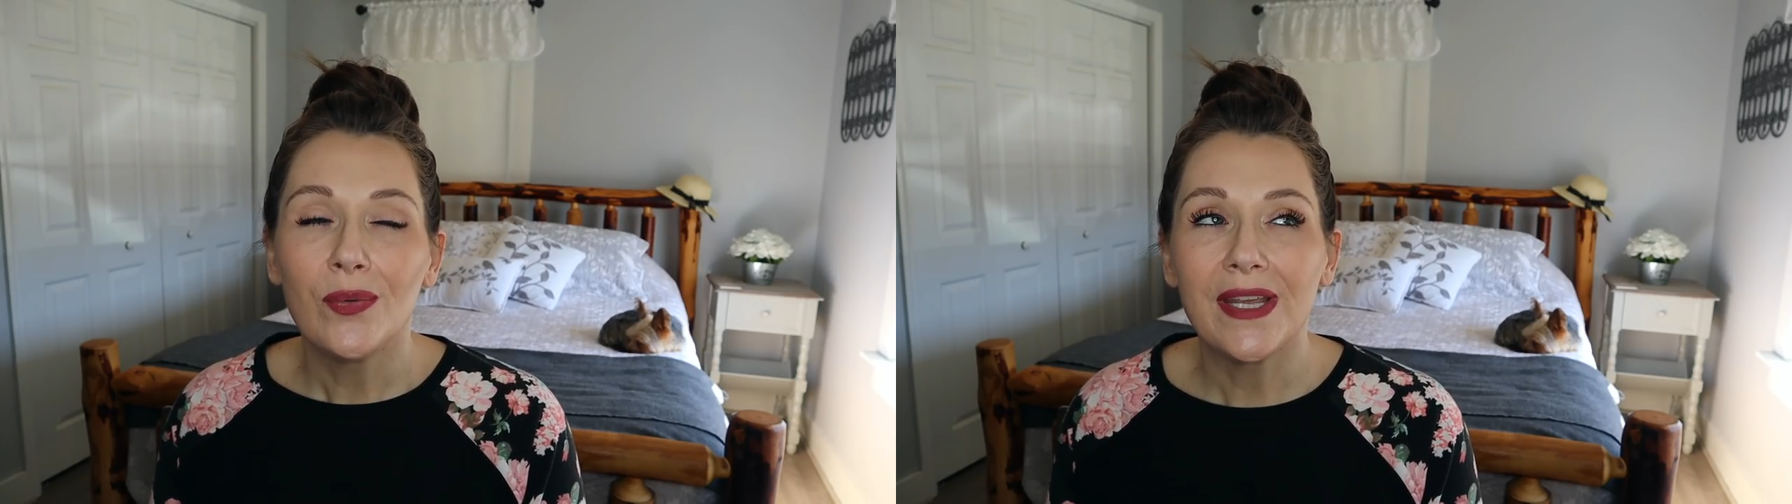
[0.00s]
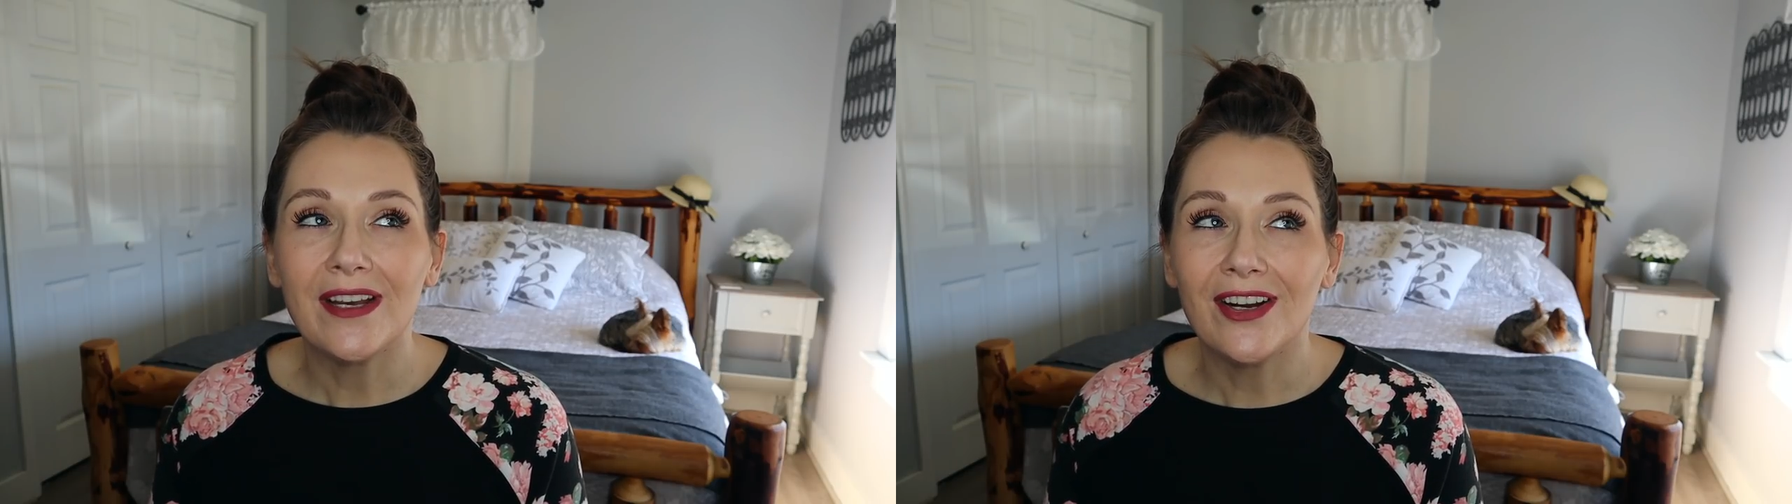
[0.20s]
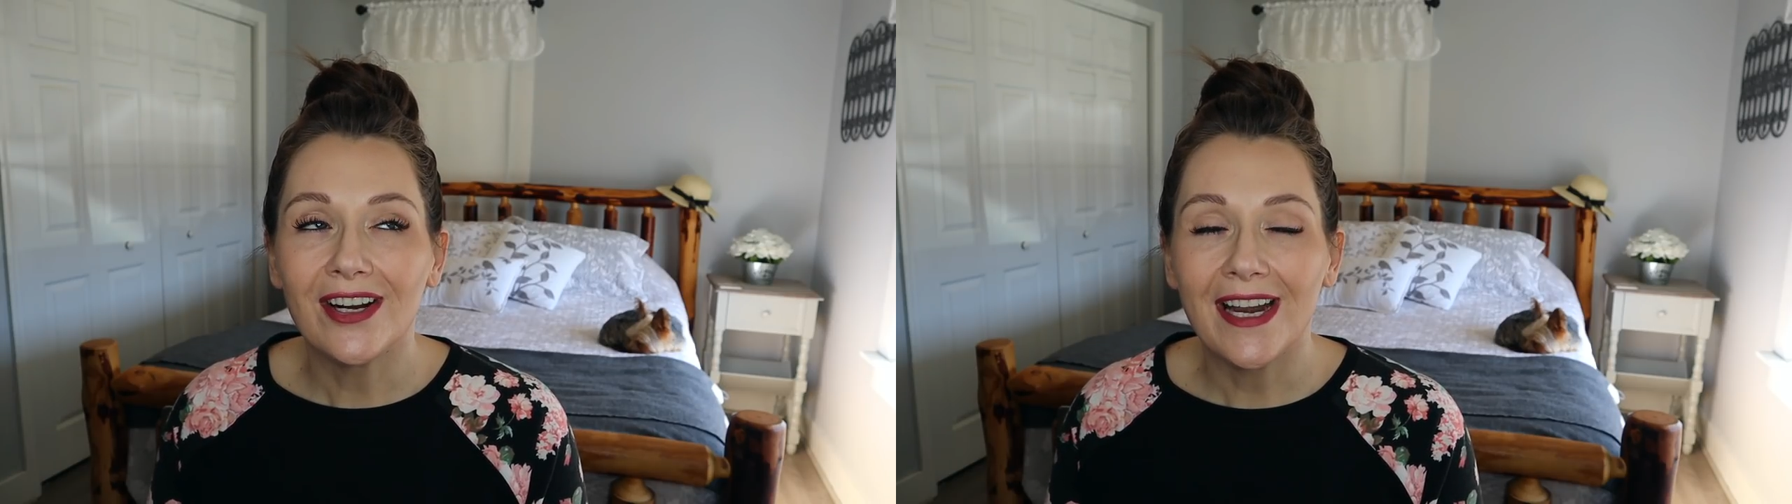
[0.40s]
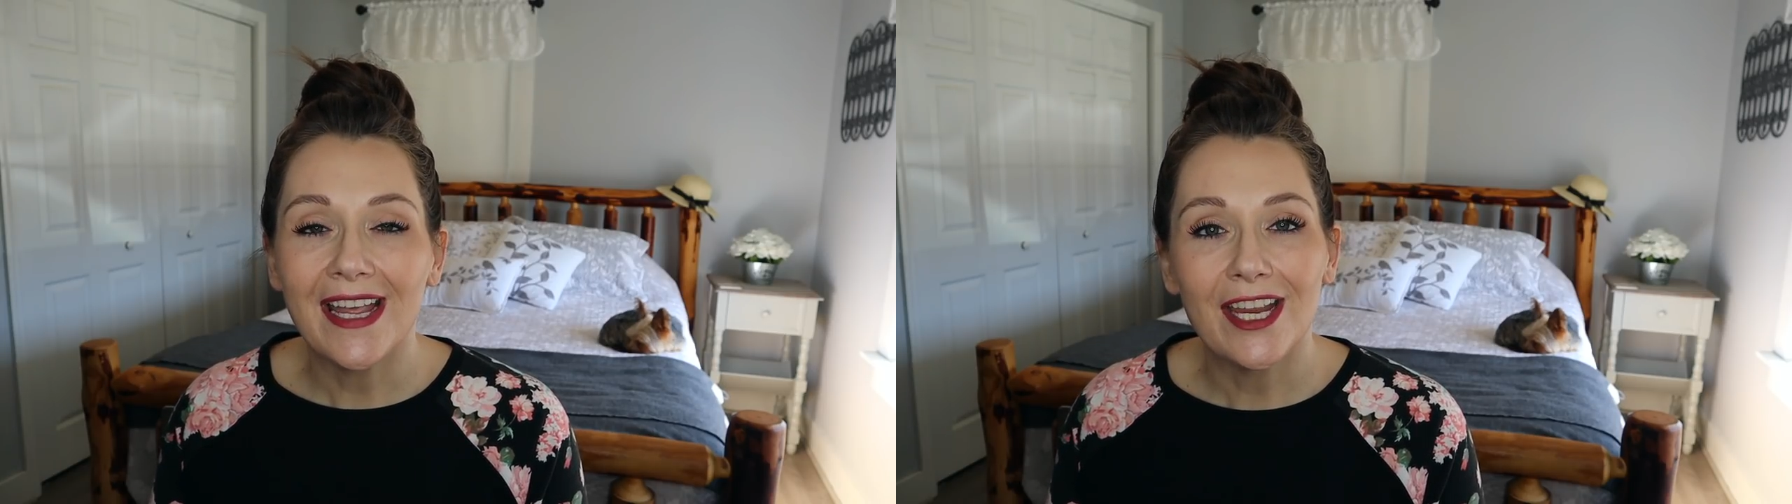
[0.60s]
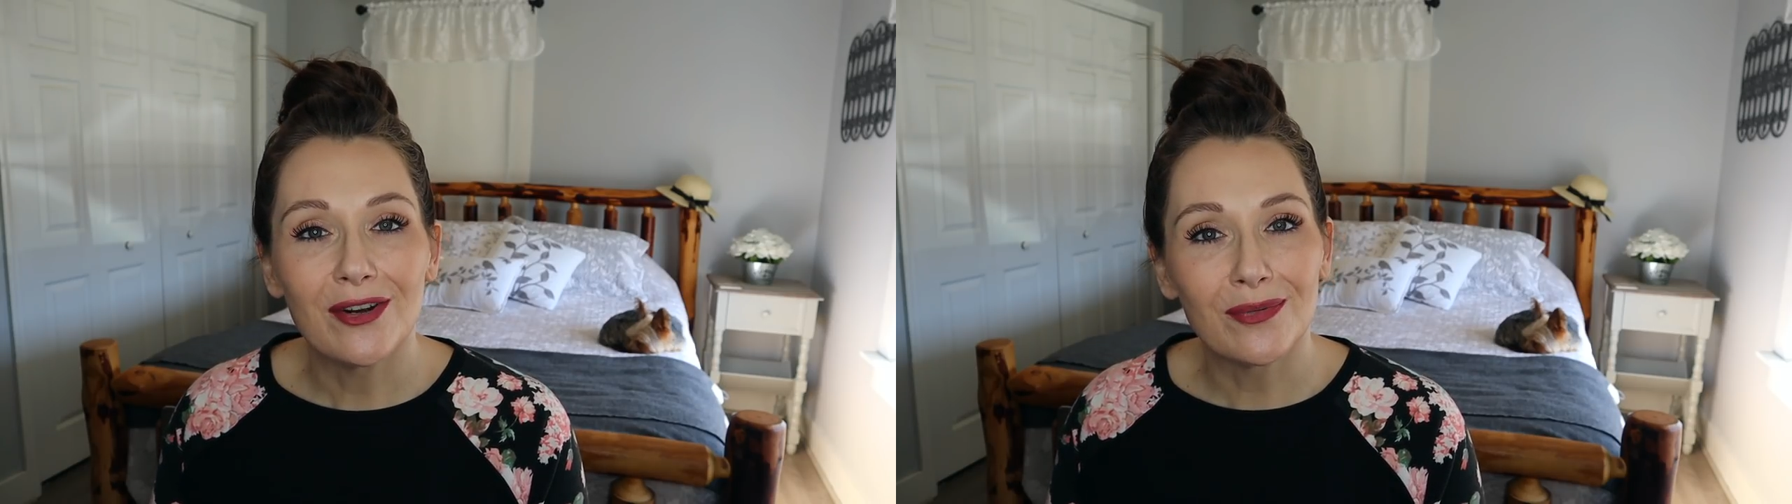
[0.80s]
We are
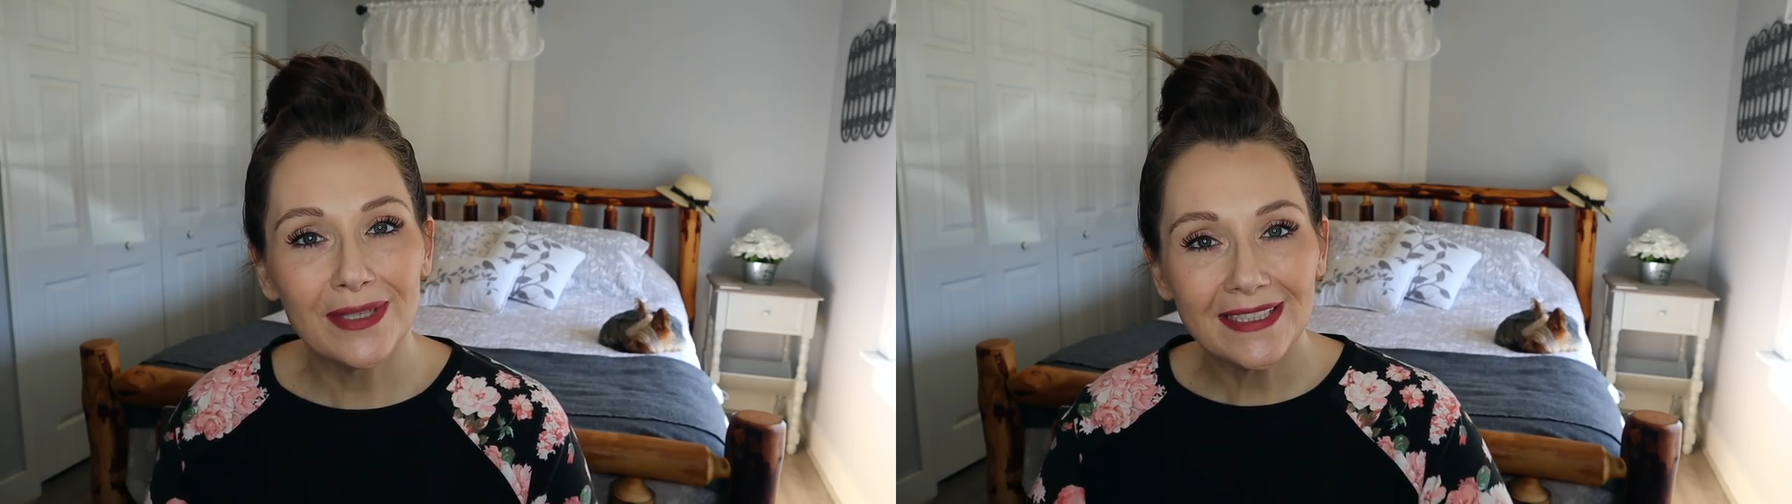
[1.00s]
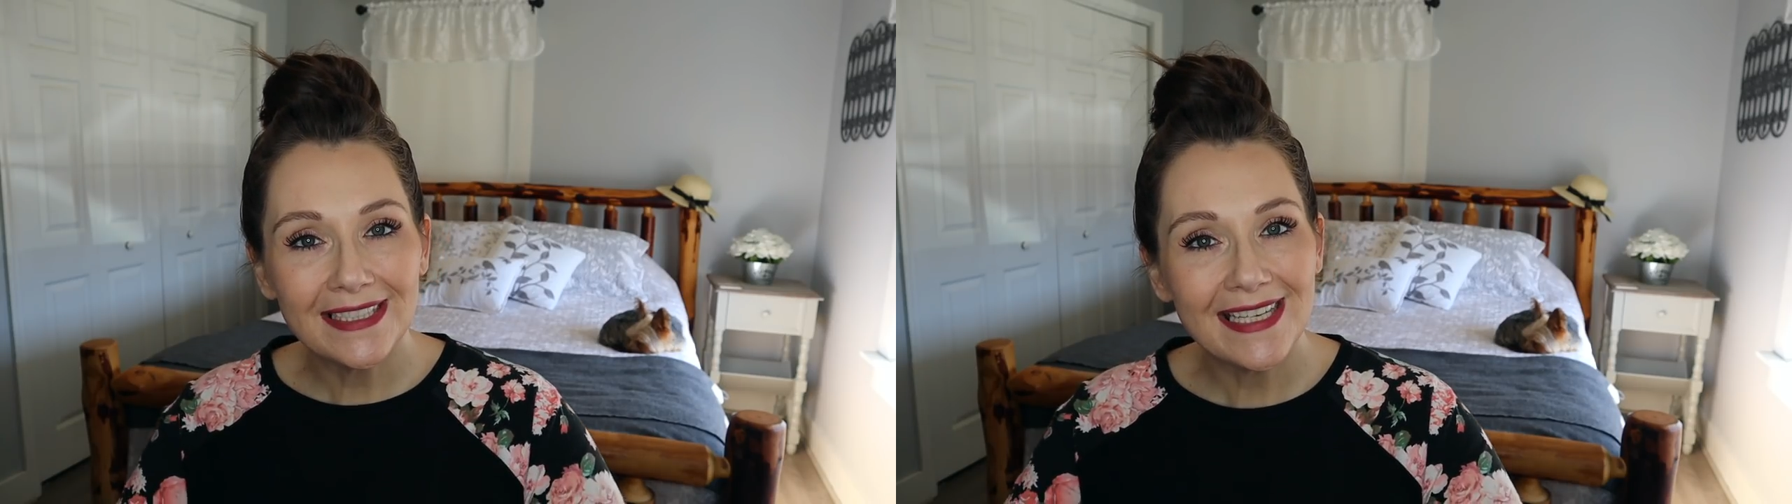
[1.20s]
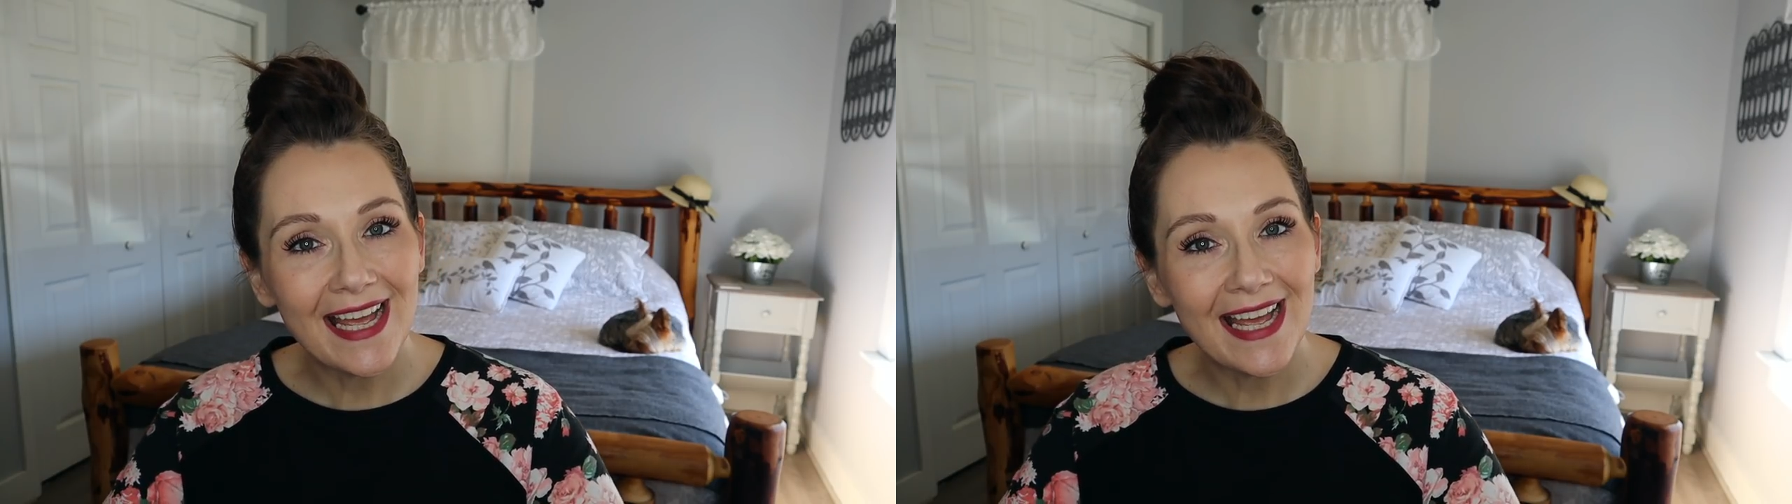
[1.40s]
a really